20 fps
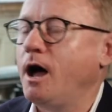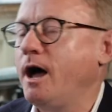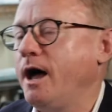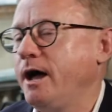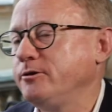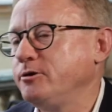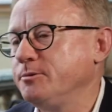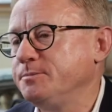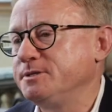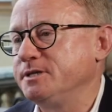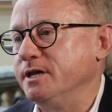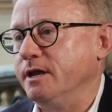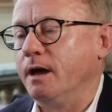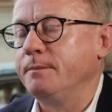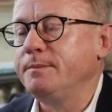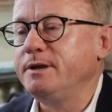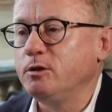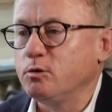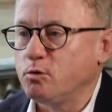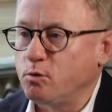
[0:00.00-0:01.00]
100%. I
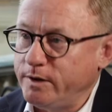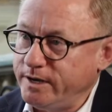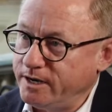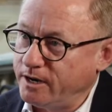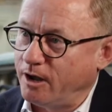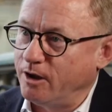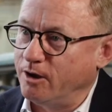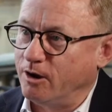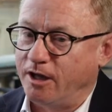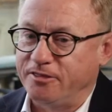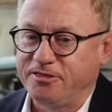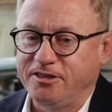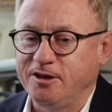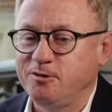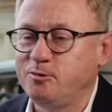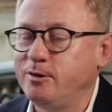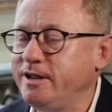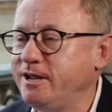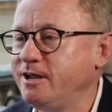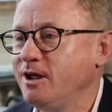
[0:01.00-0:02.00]
mean, look, we know. I
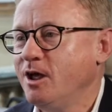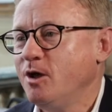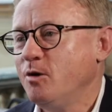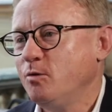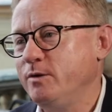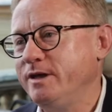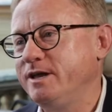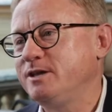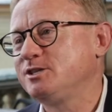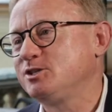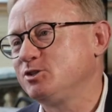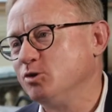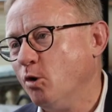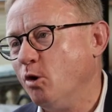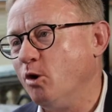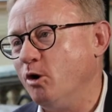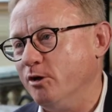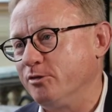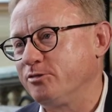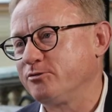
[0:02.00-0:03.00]
think we, we
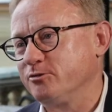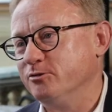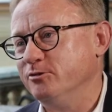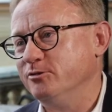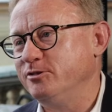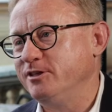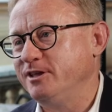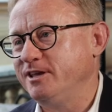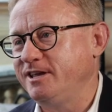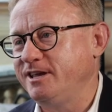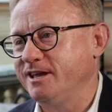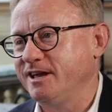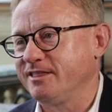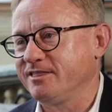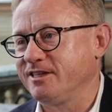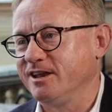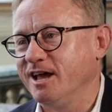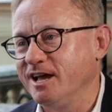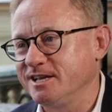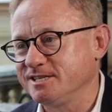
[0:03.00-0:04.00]
saw through the, uh,
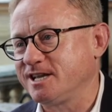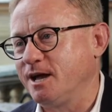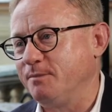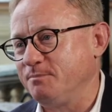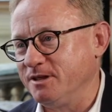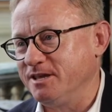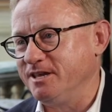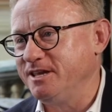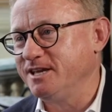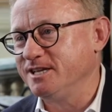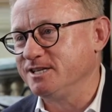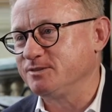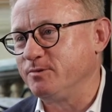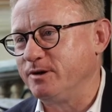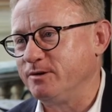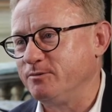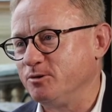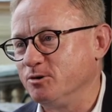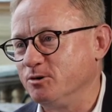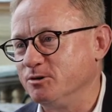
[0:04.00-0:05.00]
the last couple of years
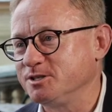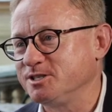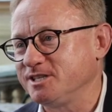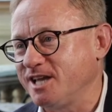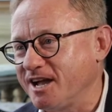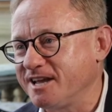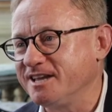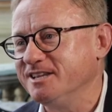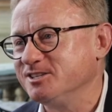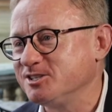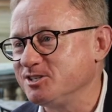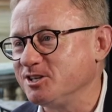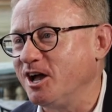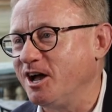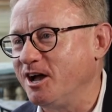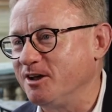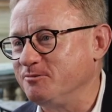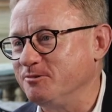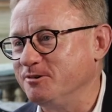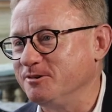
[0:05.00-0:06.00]
when we were all stuck
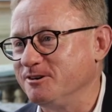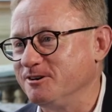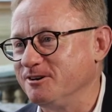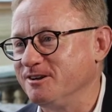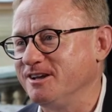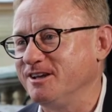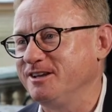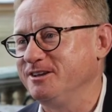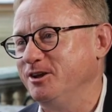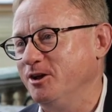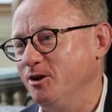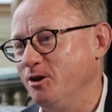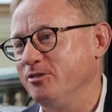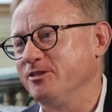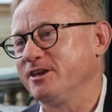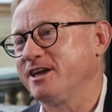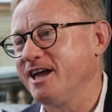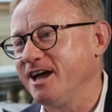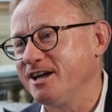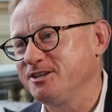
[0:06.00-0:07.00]
inside, we were, uh, you know, on
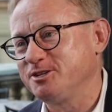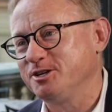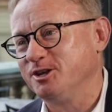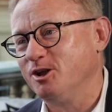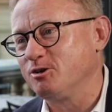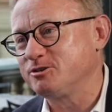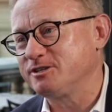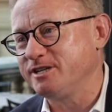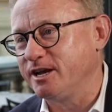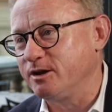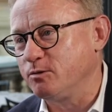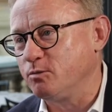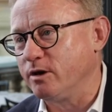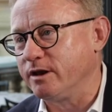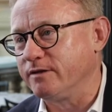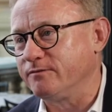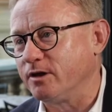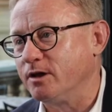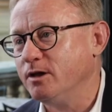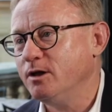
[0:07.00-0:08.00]
the couch in lockdown or
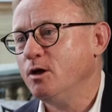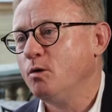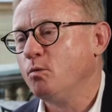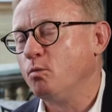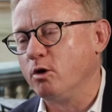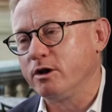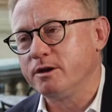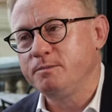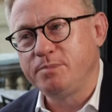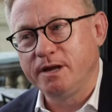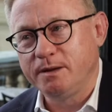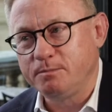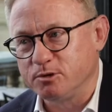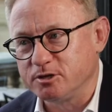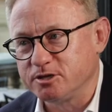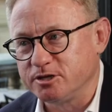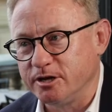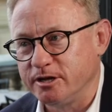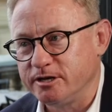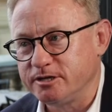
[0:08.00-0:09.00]
whatever. What did people
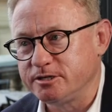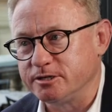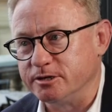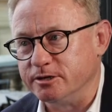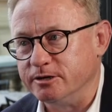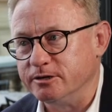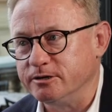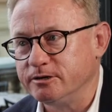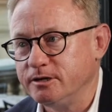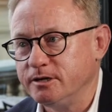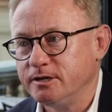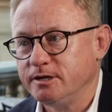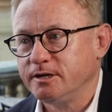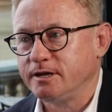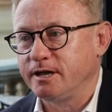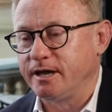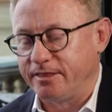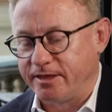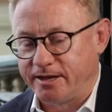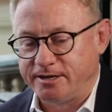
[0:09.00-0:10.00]
turn to?
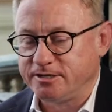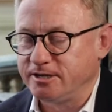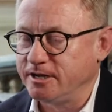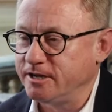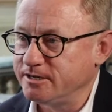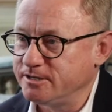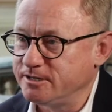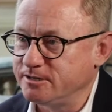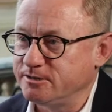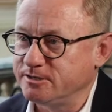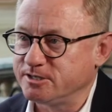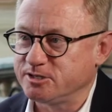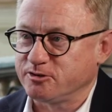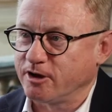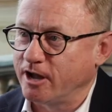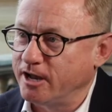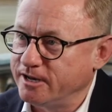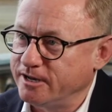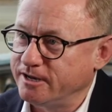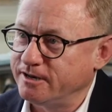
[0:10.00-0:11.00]
Uh, they turned to
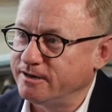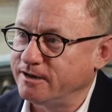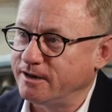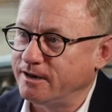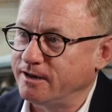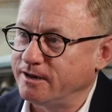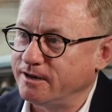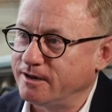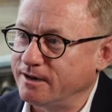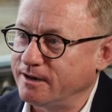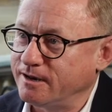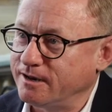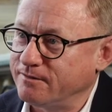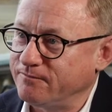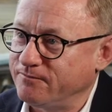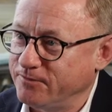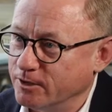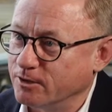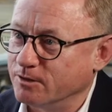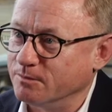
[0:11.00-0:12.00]
Australian
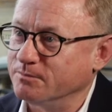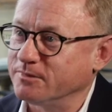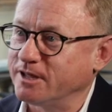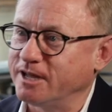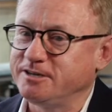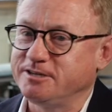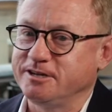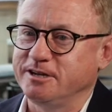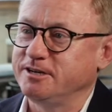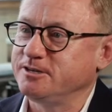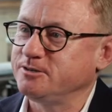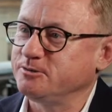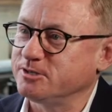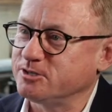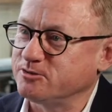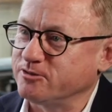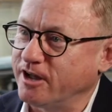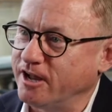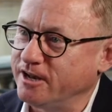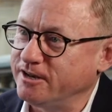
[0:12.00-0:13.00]
film, they turned to
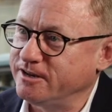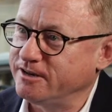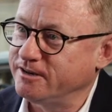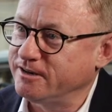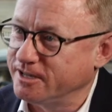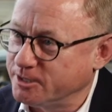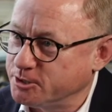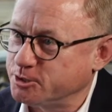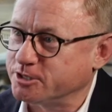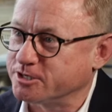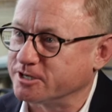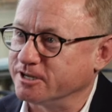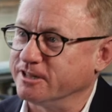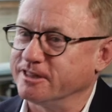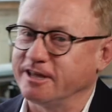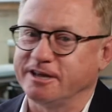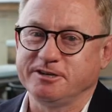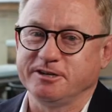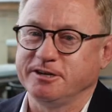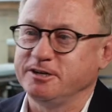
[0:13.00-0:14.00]
Australian literature,
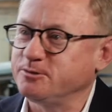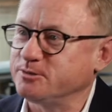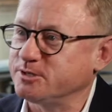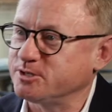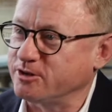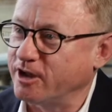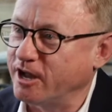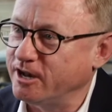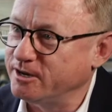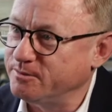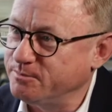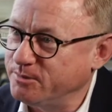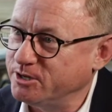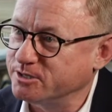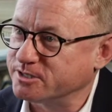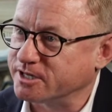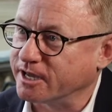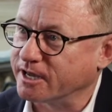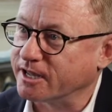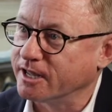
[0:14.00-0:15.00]
they turned to Australian
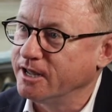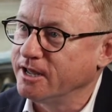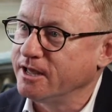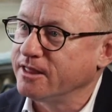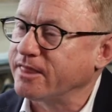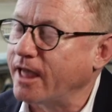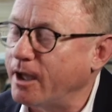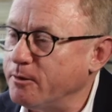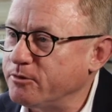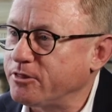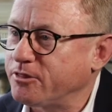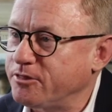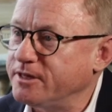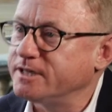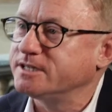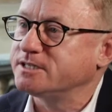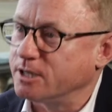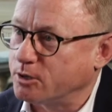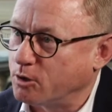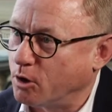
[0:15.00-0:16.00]
music. They were the
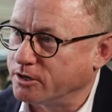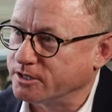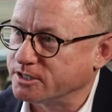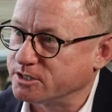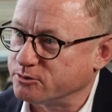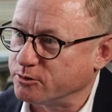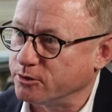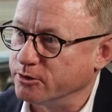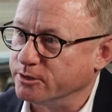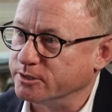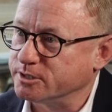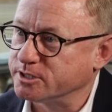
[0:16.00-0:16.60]
things that got us through.